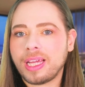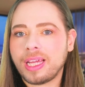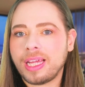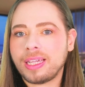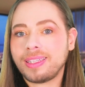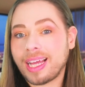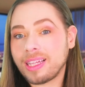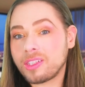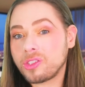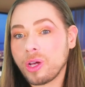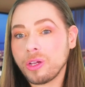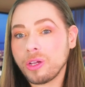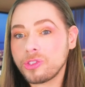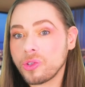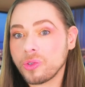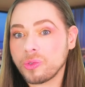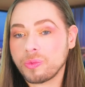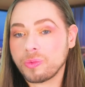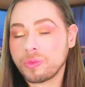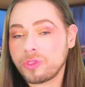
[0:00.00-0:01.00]
And that's
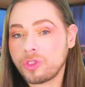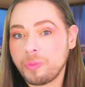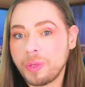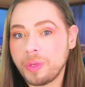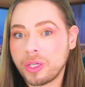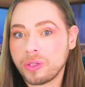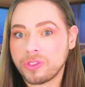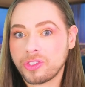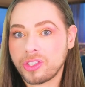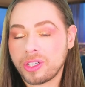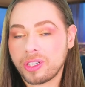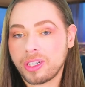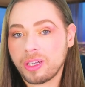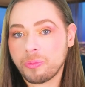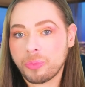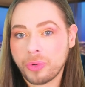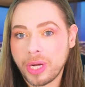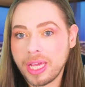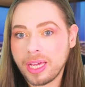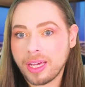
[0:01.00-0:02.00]
also to be considered
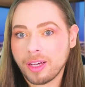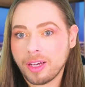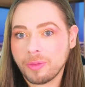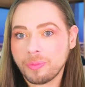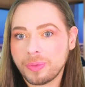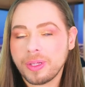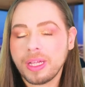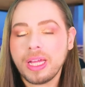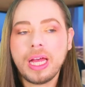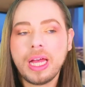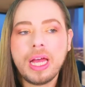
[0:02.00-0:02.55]
a breakup.